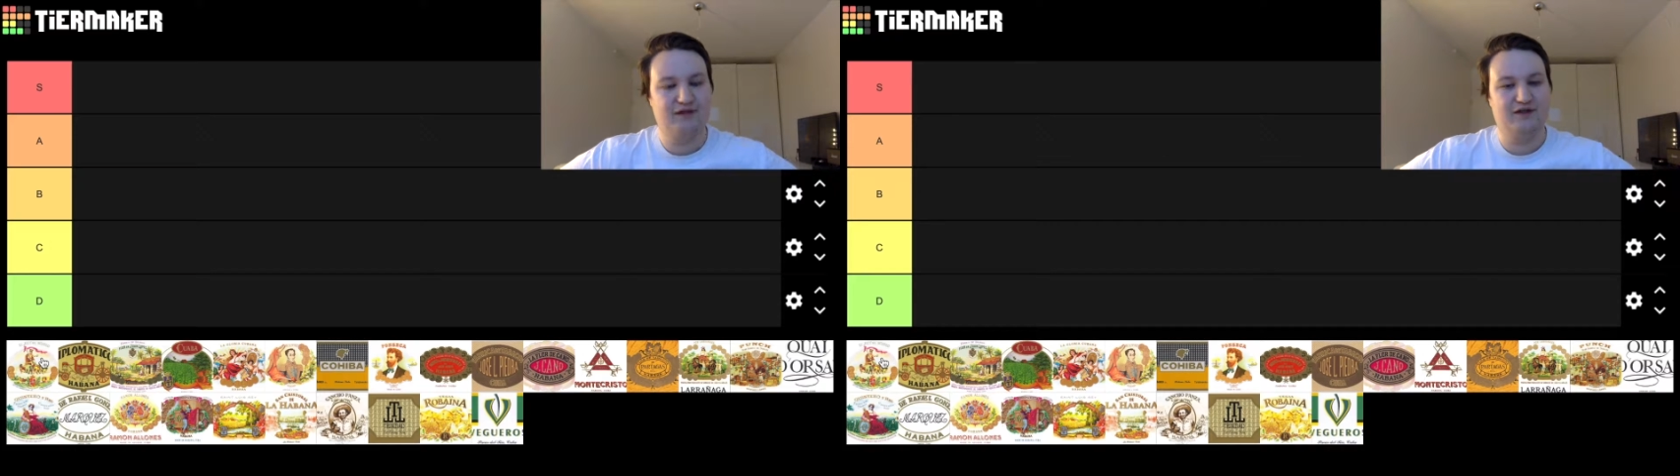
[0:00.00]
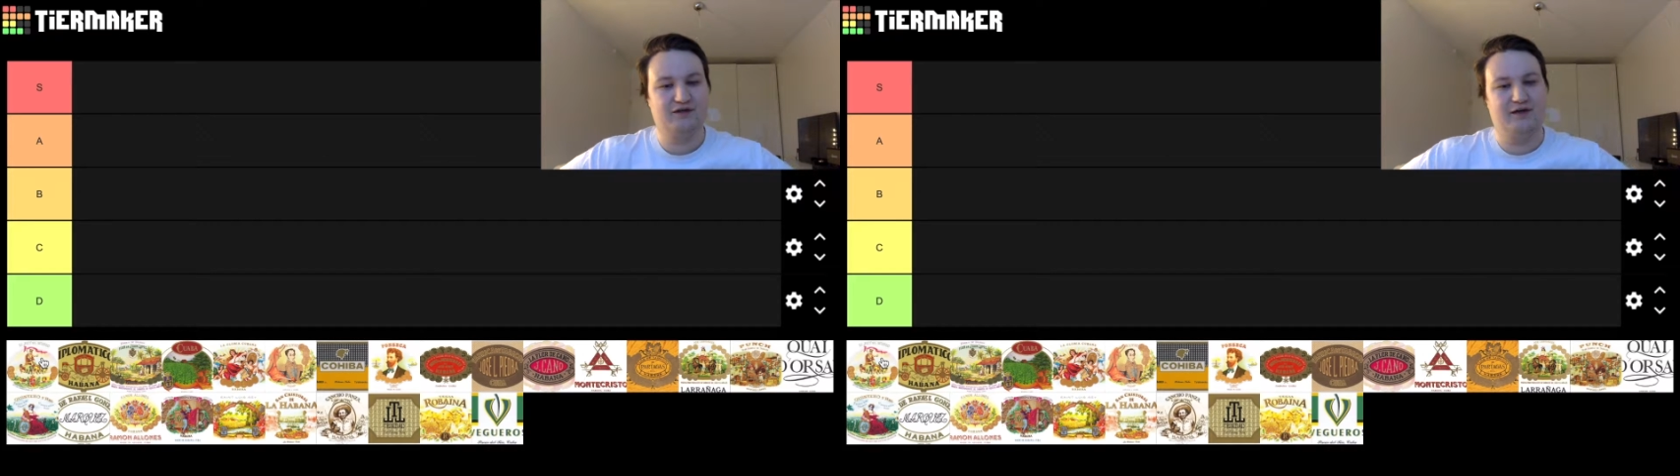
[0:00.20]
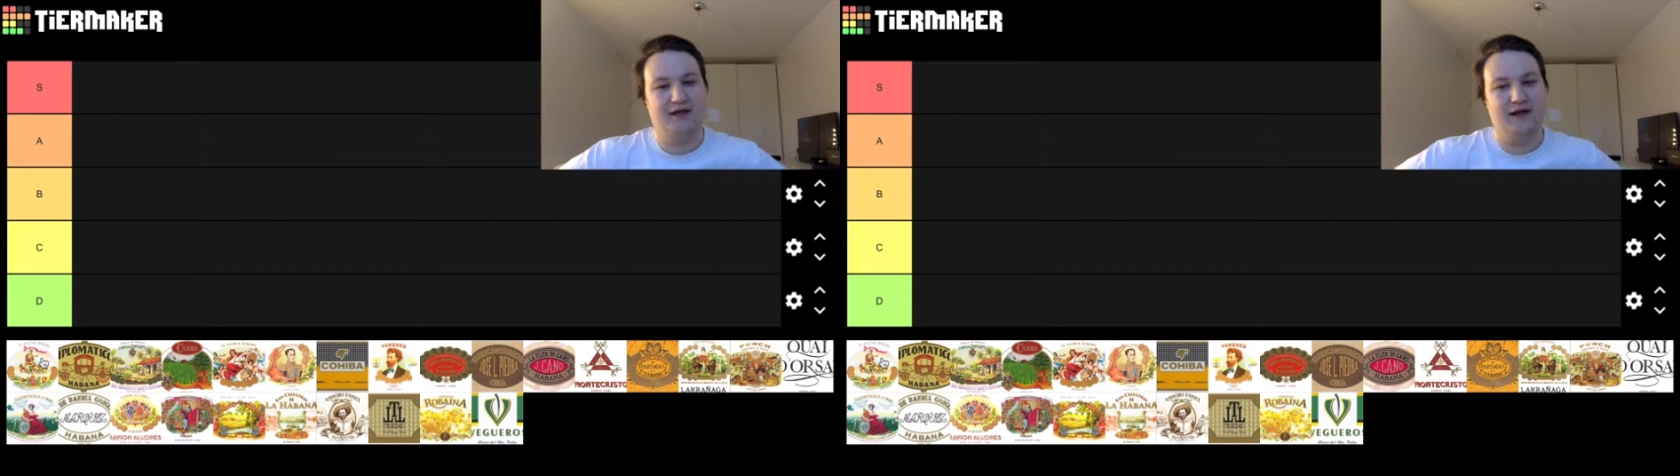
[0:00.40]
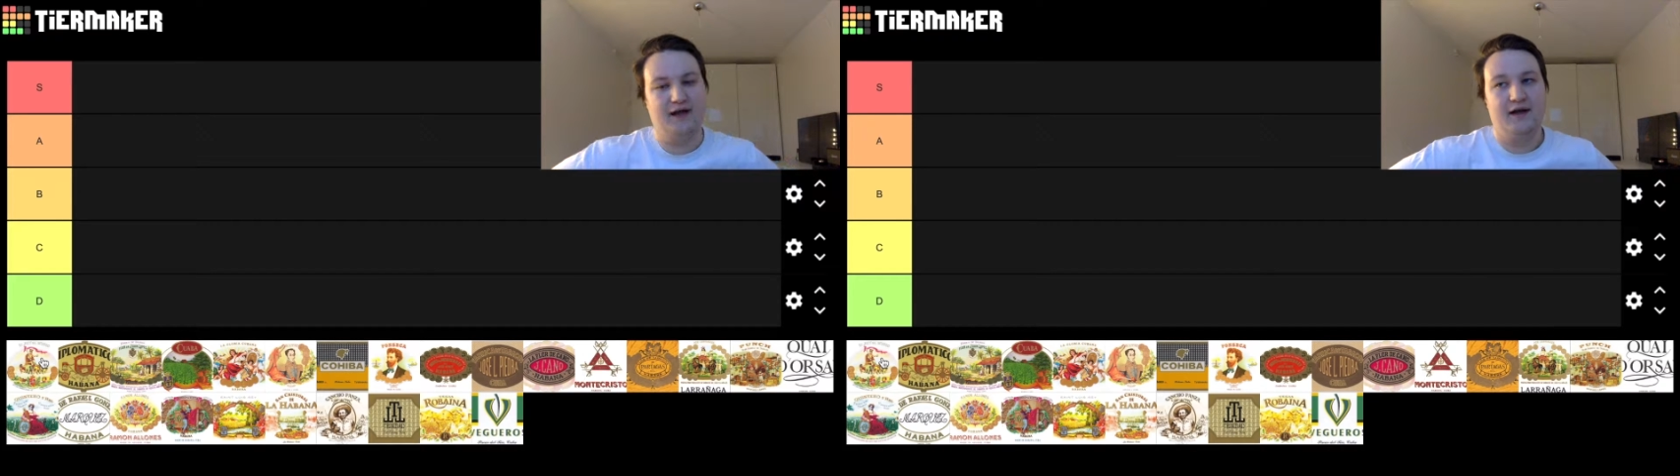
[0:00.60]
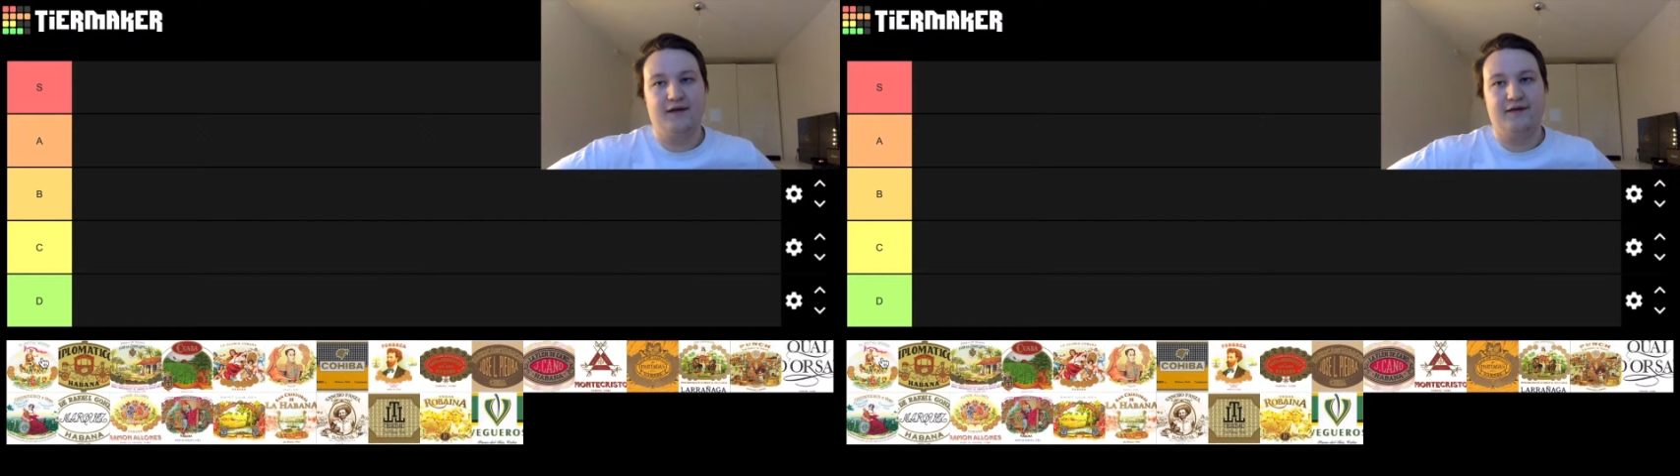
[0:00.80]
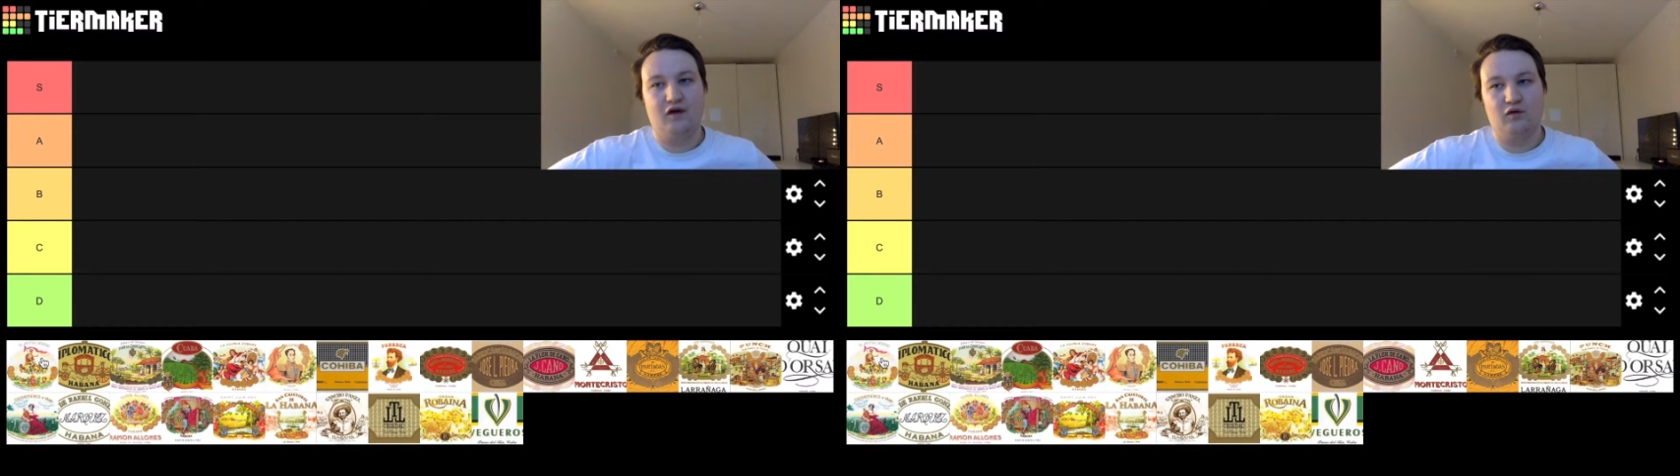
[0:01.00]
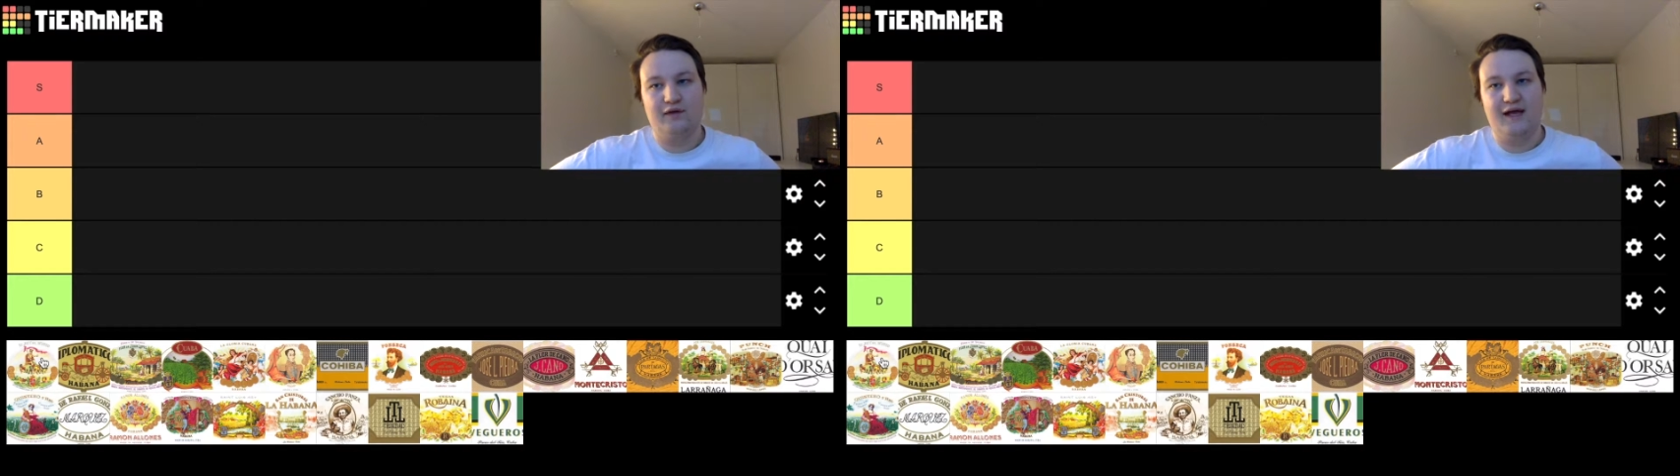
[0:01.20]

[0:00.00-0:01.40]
Because, okay, they only